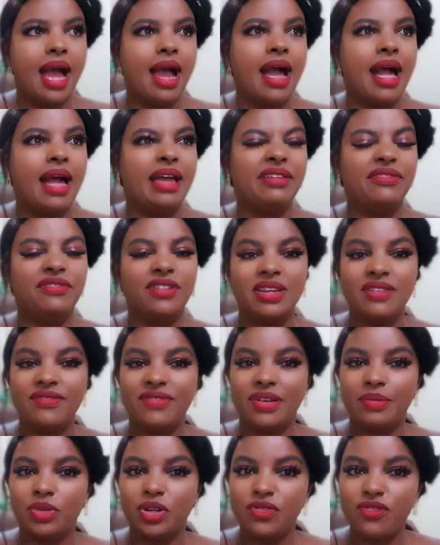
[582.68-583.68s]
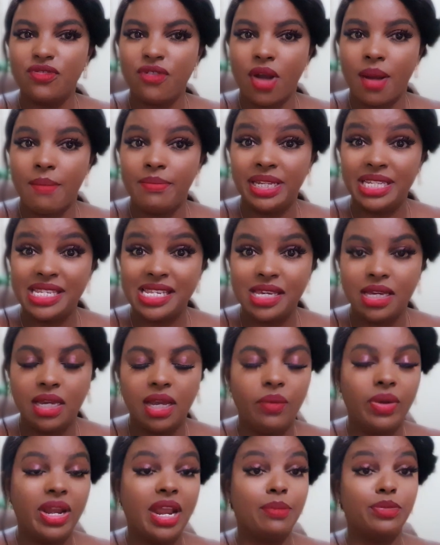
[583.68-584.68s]
Even if I'm going for a
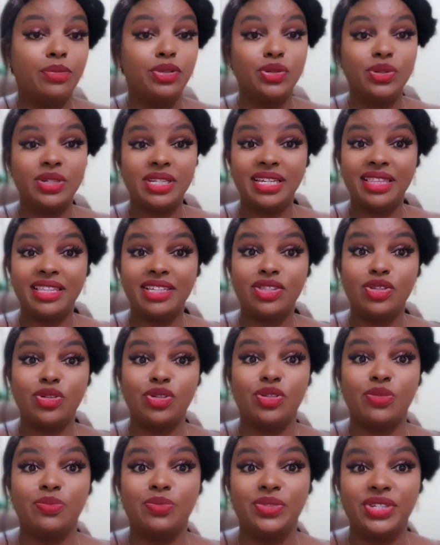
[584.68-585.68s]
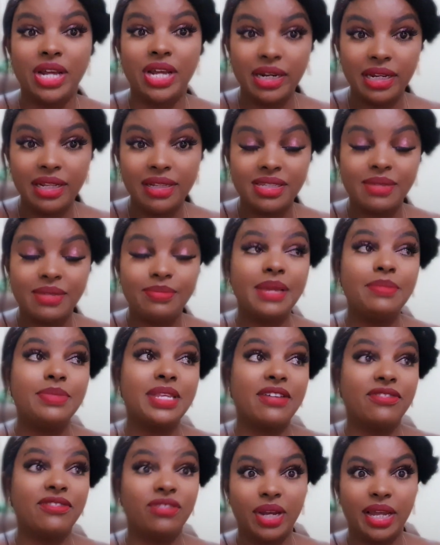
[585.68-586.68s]
meeting, when I'm shooting this YouTube channel, sometimes
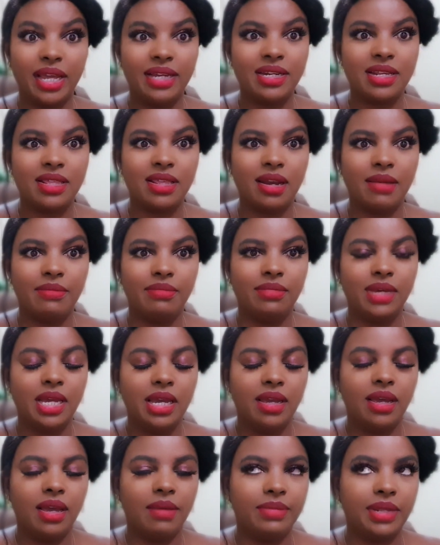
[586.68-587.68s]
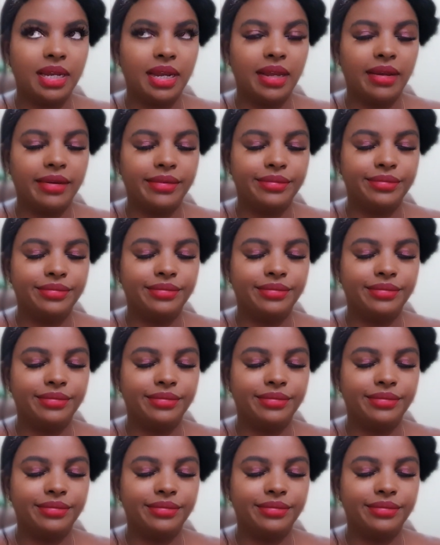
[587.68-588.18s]
I forget and then I'm like,